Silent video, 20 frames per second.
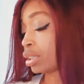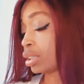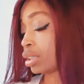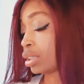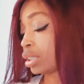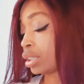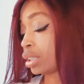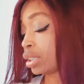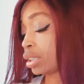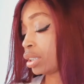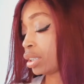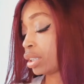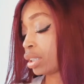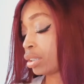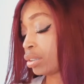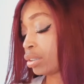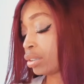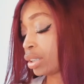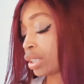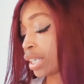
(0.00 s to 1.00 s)
Let's see. It
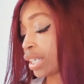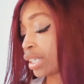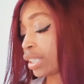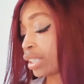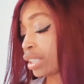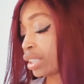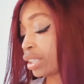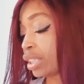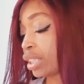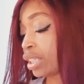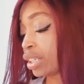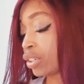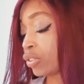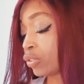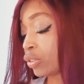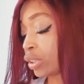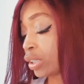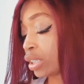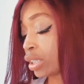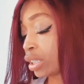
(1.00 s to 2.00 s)
looks like that he
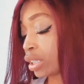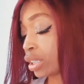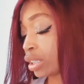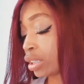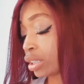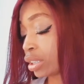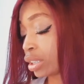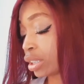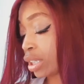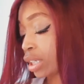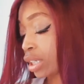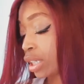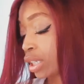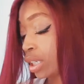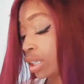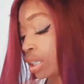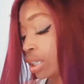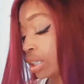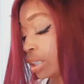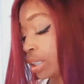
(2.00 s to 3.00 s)
only does,
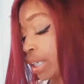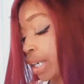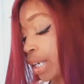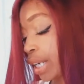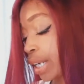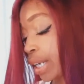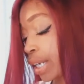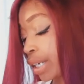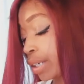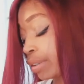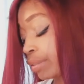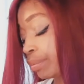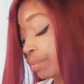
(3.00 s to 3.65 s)
yeah.